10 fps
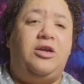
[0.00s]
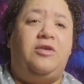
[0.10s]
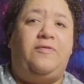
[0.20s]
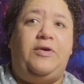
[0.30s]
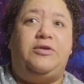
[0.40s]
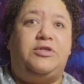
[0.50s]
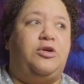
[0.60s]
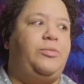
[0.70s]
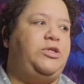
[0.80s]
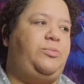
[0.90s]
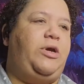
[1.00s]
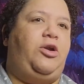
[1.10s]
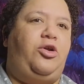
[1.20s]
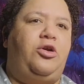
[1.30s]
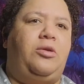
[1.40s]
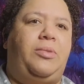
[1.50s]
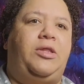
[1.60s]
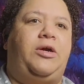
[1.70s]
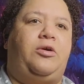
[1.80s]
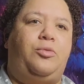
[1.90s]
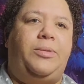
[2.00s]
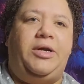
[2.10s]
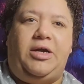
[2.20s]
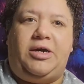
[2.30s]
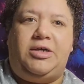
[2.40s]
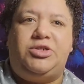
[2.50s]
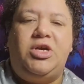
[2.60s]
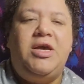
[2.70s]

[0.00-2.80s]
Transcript: to feel so much better, and you're going to be like, oh my gosh,